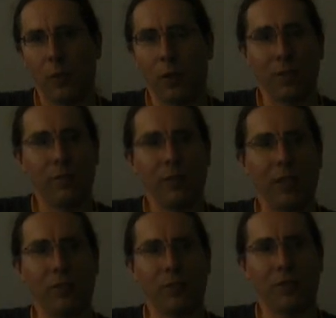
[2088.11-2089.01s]
with a
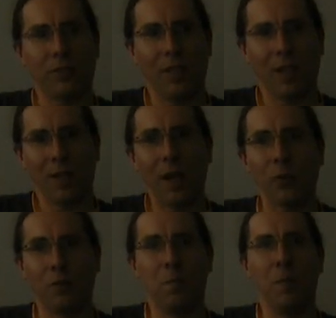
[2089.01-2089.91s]
fix, and
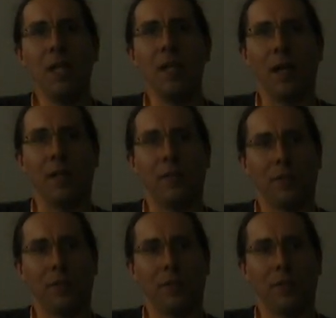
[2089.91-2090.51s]
that was midnight.